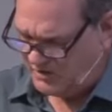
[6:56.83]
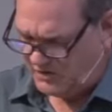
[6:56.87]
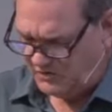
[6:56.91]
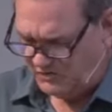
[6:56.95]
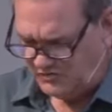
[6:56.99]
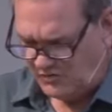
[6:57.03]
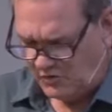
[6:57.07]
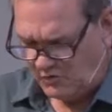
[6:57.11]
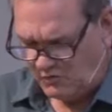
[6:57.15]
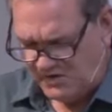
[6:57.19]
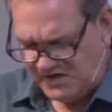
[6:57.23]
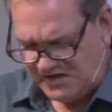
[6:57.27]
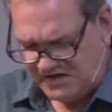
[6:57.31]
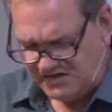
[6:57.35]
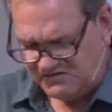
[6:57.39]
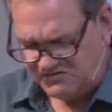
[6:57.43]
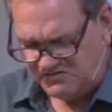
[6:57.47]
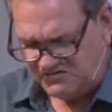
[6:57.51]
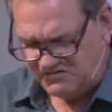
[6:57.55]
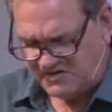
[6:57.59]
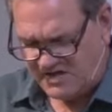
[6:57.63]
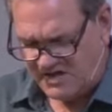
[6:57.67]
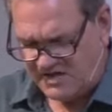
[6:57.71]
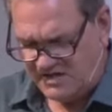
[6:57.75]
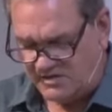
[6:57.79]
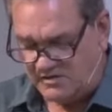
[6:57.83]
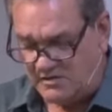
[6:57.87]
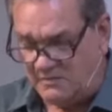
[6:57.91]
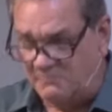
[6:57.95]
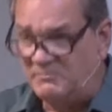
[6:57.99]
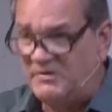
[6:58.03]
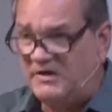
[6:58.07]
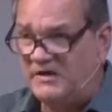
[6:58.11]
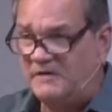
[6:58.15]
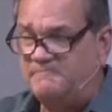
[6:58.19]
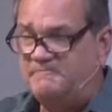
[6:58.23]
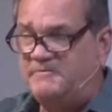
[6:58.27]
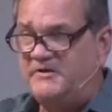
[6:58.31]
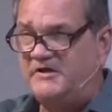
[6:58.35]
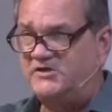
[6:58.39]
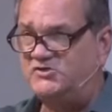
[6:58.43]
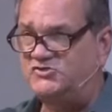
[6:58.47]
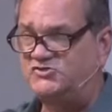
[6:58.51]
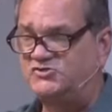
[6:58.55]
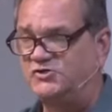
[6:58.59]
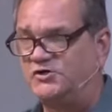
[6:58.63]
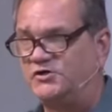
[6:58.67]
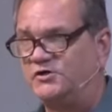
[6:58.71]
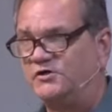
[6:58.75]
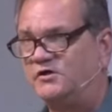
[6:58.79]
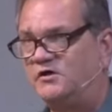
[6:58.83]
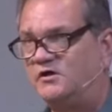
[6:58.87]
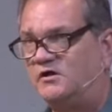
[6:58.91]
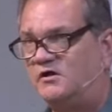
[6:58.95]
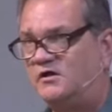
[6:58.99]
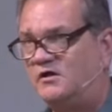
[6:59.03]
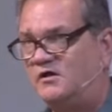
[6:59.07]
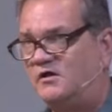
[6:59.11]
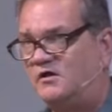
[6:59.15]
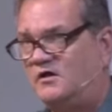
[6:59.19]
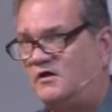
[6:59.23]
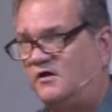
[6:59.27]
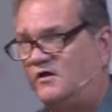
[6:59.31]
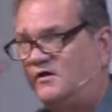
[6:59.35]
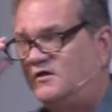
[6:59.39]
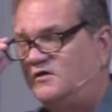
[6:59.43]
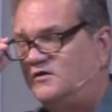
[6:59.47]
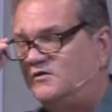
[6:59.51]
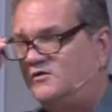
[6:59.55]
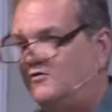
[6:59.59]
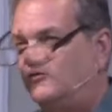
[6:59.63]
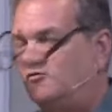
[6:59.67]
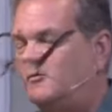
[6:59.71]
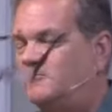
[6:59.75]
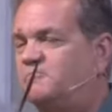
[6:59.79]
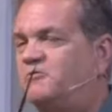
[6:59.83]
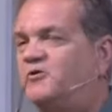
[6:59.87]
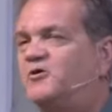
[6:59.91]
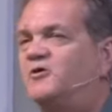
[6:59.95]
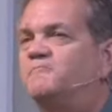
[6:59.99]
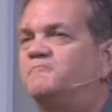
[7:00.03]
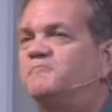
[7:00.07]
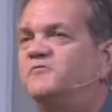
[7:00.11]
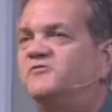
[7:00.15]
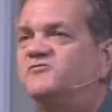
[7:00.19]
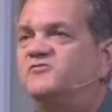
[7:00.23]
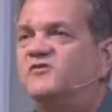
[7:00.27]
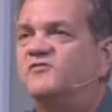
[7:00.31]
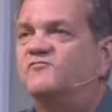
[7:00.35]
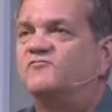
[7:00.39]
So we can say in a big picture, you know, the purpose